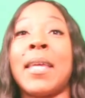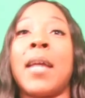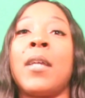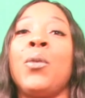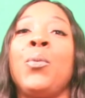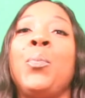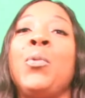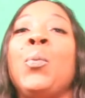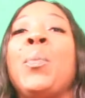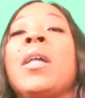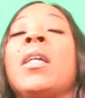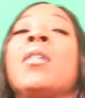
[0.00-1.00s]
saying you,
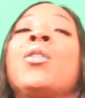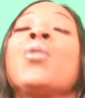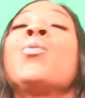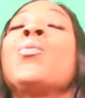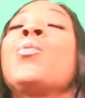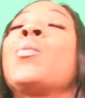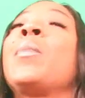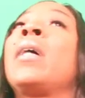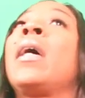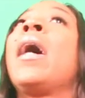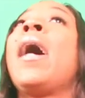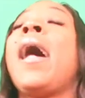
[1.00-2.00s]
okay. pick and okay. choose
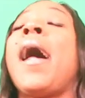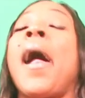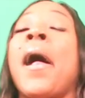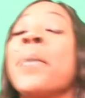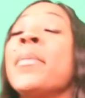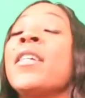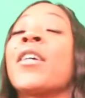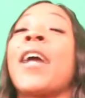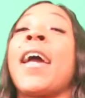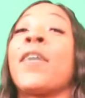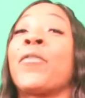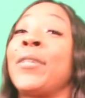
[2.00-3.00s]
but i'm
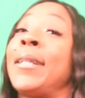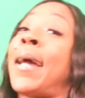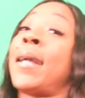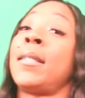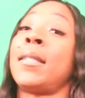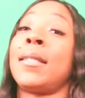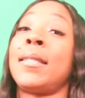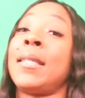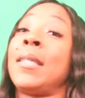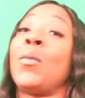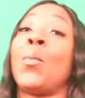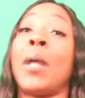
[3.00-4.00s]
here every night to
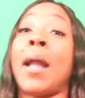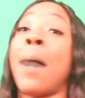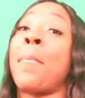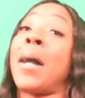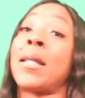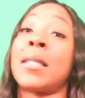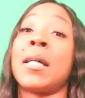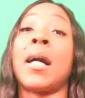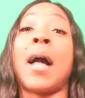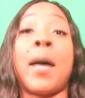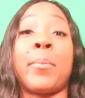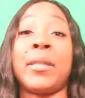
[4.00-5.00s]
see what i'm about to
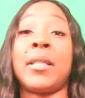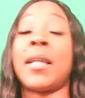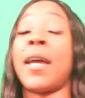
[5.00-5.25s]
accomplish